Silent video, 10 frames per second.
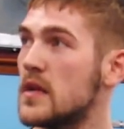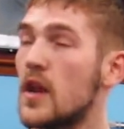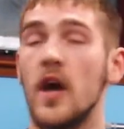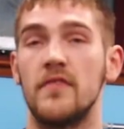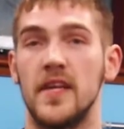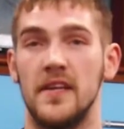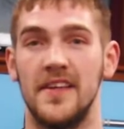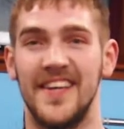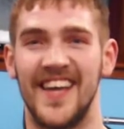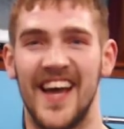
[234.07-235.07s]
Lively,
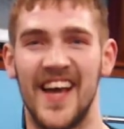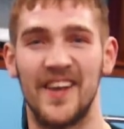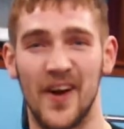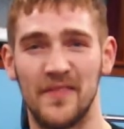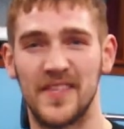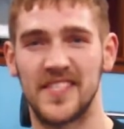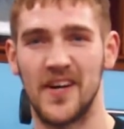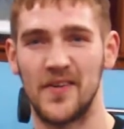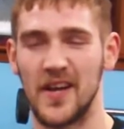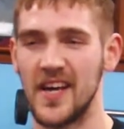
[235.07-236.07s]
a lively
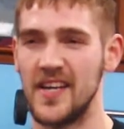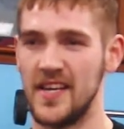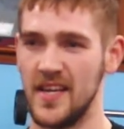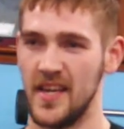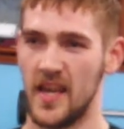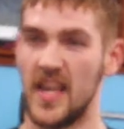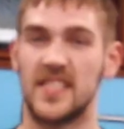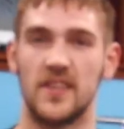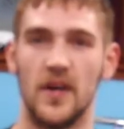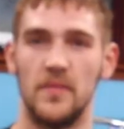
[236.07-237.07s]
style. I like
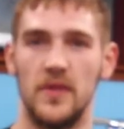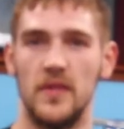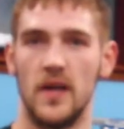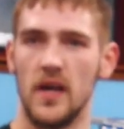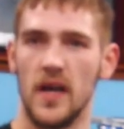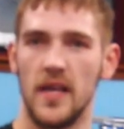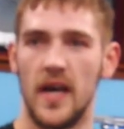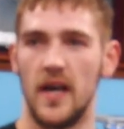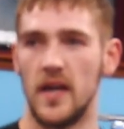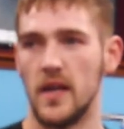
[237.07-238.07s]
excitement. I like
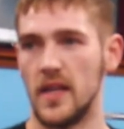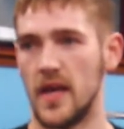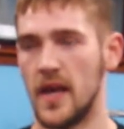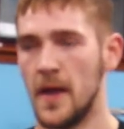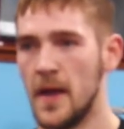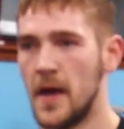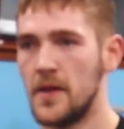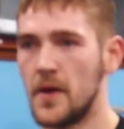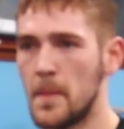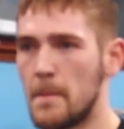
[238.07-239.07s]
that. I like that.
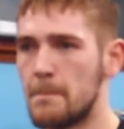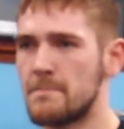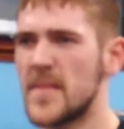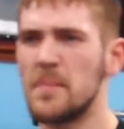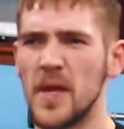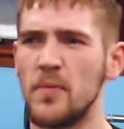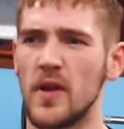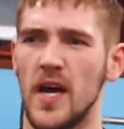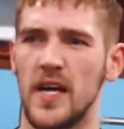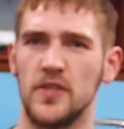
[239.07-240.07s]
And um, people
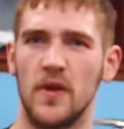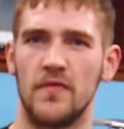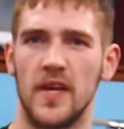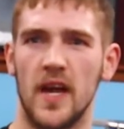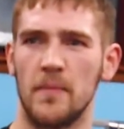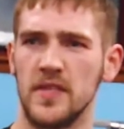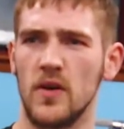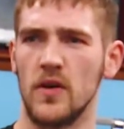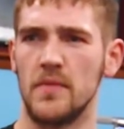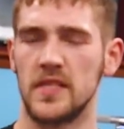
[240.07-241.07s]
like too. I think I've been
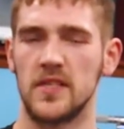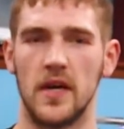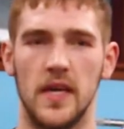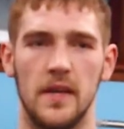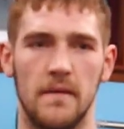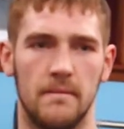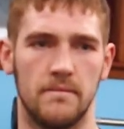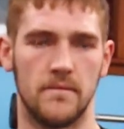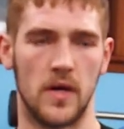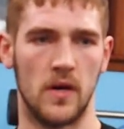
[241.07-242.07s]
told I'm exciting.
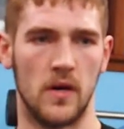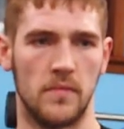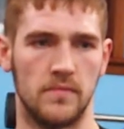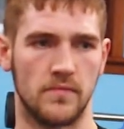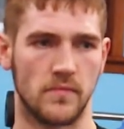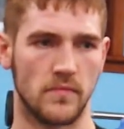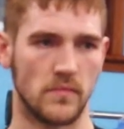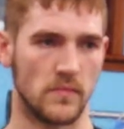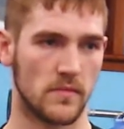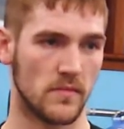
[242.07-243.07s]
Um,
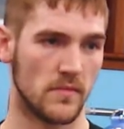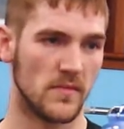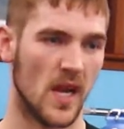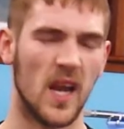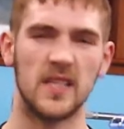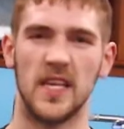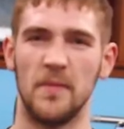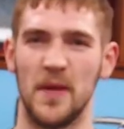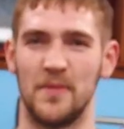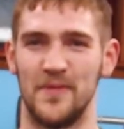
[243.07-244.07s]
I like to
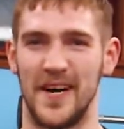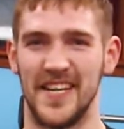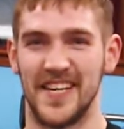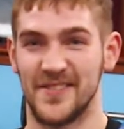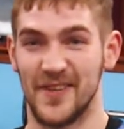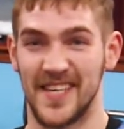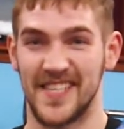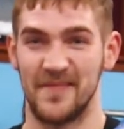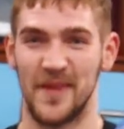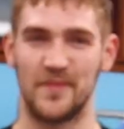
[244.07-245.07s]
hit people, man. I do like
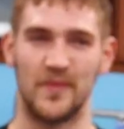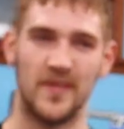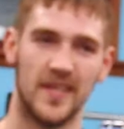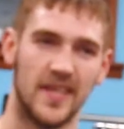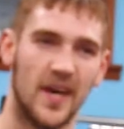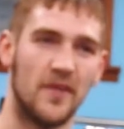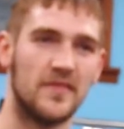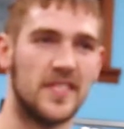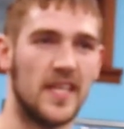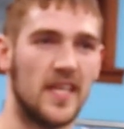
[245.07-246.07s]
to hit people.
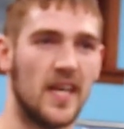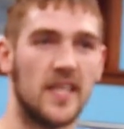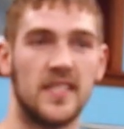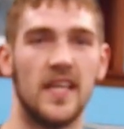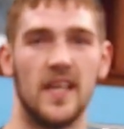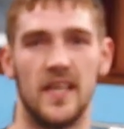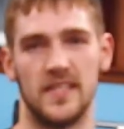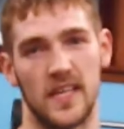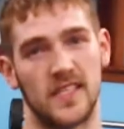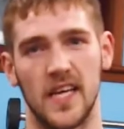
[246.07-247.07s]
Obviously, I take
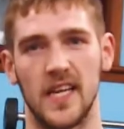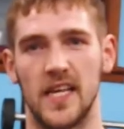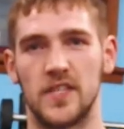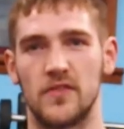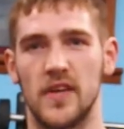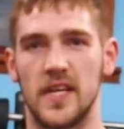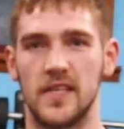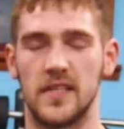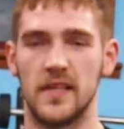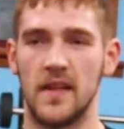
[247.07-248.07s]
that. I take that into a ring.
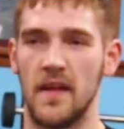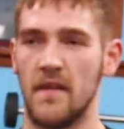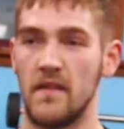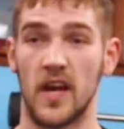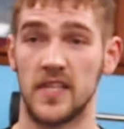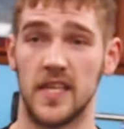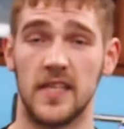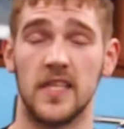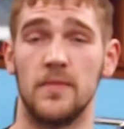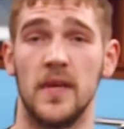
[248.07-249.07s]
Like I said,
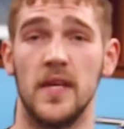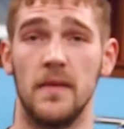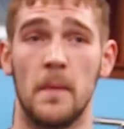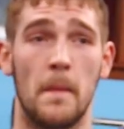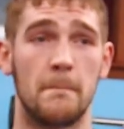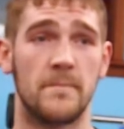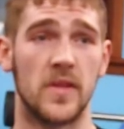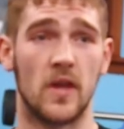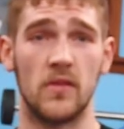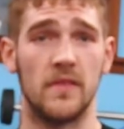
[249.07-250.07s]
discipline.
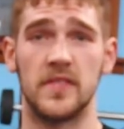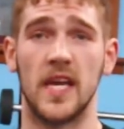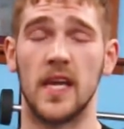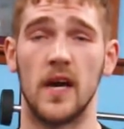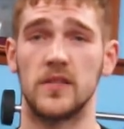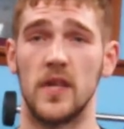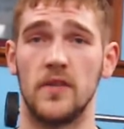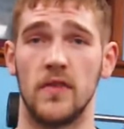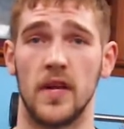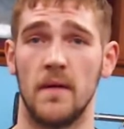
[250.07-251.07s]
Don't ever take it outside
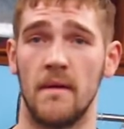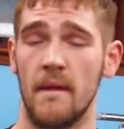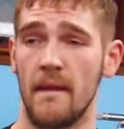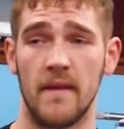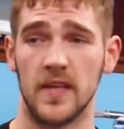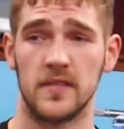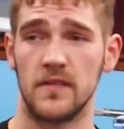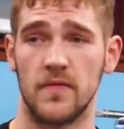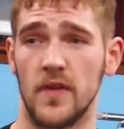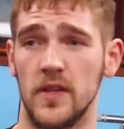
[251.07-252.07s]
the ring. That's
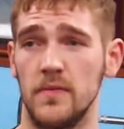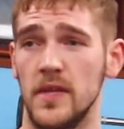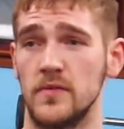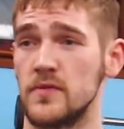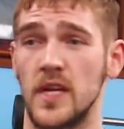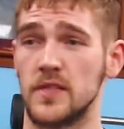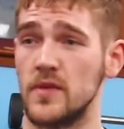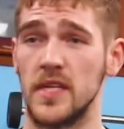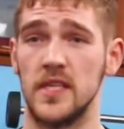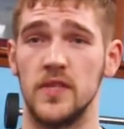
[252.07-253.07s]
fundamental. That's
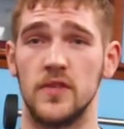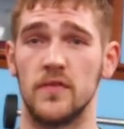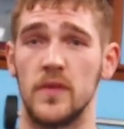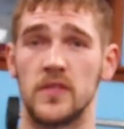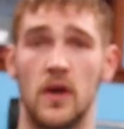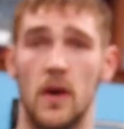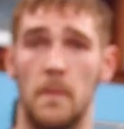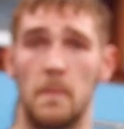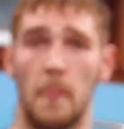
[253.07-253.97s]
what they teach you from the start.